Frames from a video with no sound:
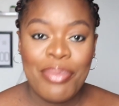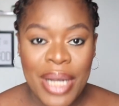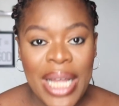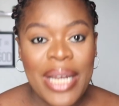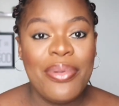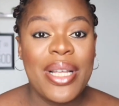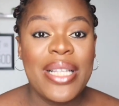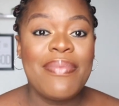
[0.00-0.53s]
But
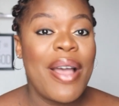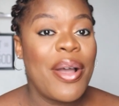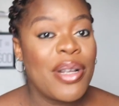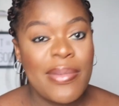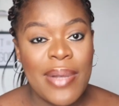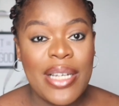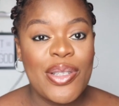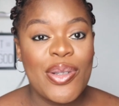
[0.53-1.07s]
anyways, my
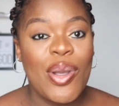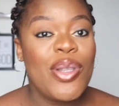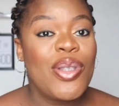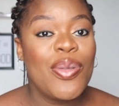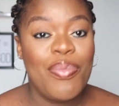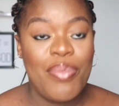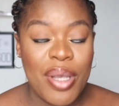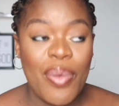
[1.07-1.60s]
husband is going
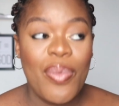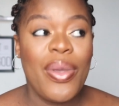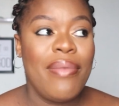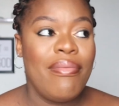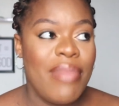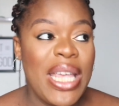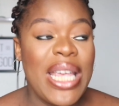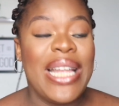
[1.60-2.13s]
to be
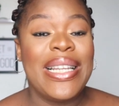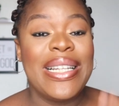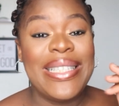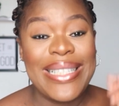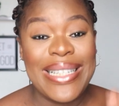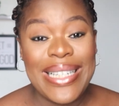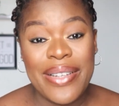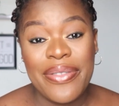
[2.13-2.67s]
with me in the
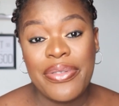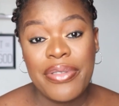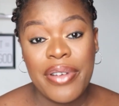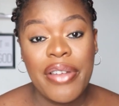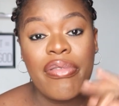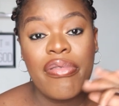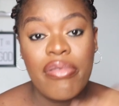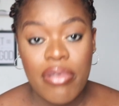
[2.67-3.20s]

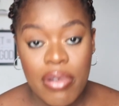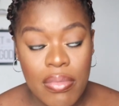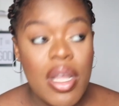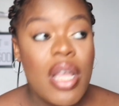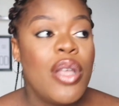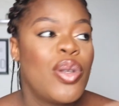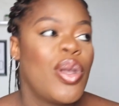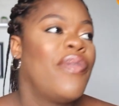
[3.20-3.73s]
delivery room.
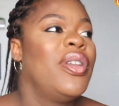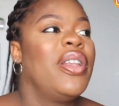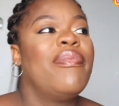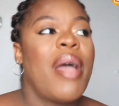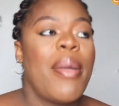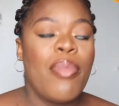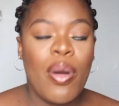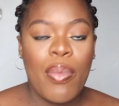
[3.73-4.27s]
So even if
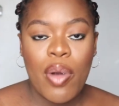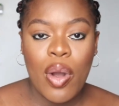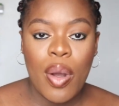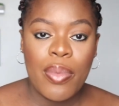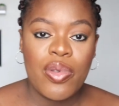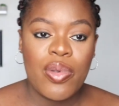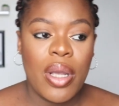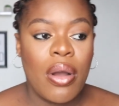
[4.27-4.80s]
my mom
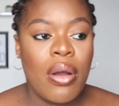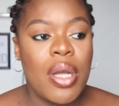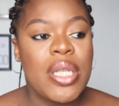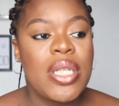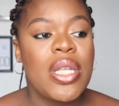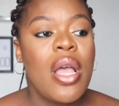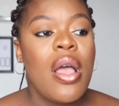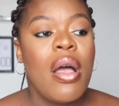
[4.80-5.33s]
comes with
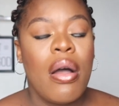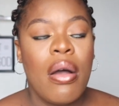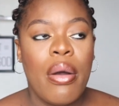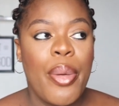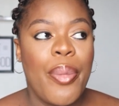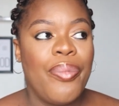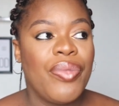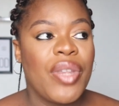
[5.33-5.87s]
us,
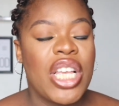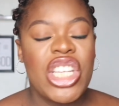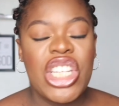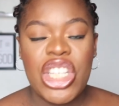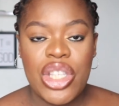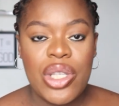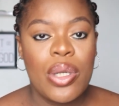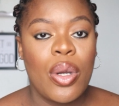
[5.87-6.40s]
um,
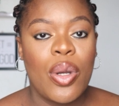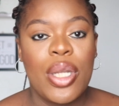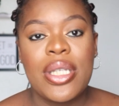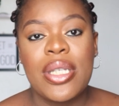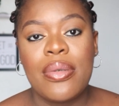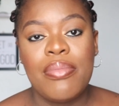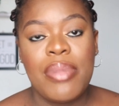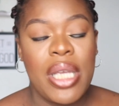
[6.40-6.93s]
she's still not going
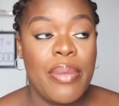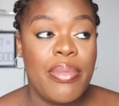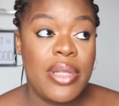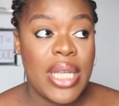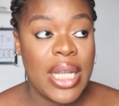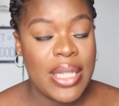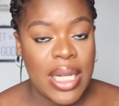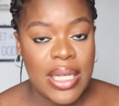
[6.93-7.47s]
to be able
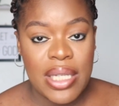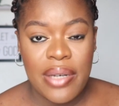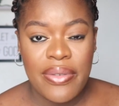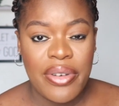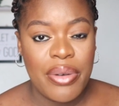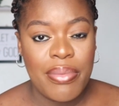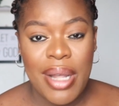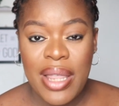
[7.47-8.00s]
to enter the
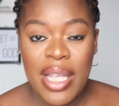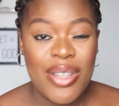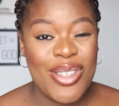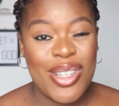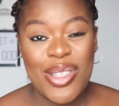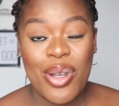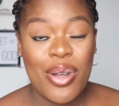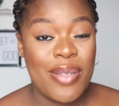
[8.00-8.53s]
delivery room. I think it's
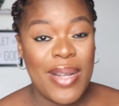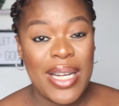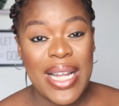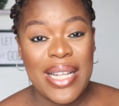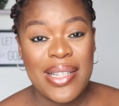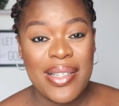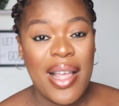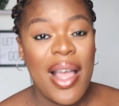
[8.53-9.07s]
just a husband
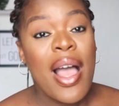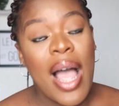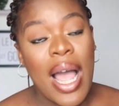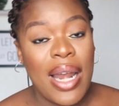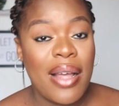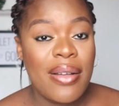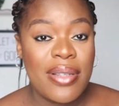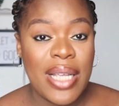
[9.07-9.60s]
that is
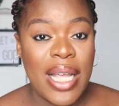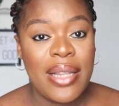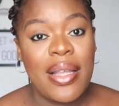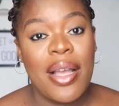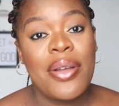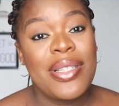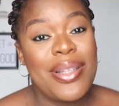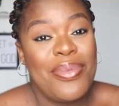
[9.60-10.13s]
allowed to
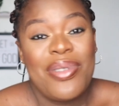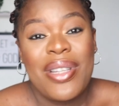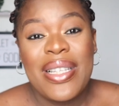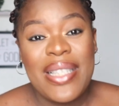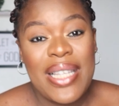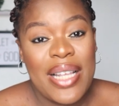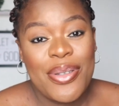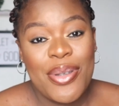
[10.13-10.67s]
enter, because I'm doing
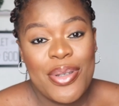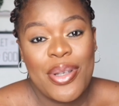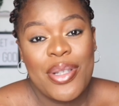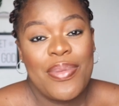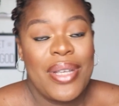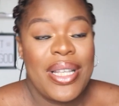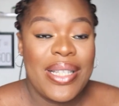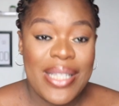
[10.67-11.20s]
C S, so it's
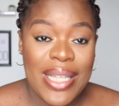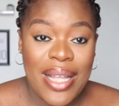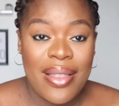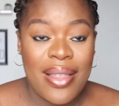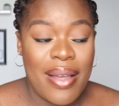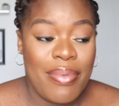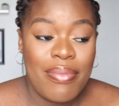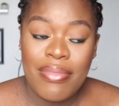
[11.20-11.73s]
going to be a
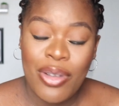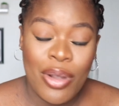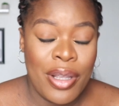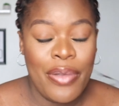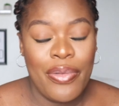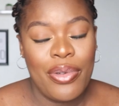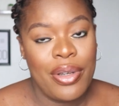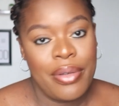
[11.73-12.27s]
theater,
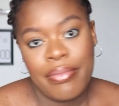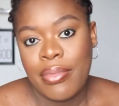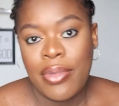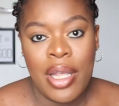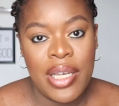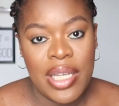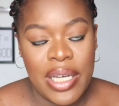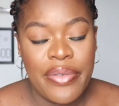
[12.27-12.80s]
not even
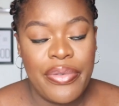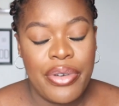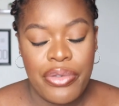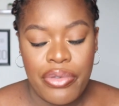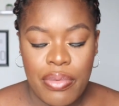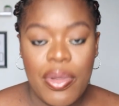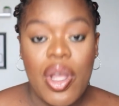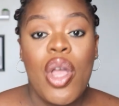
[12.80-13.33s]
a delivery
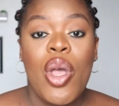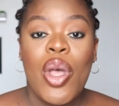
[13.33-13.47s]
room.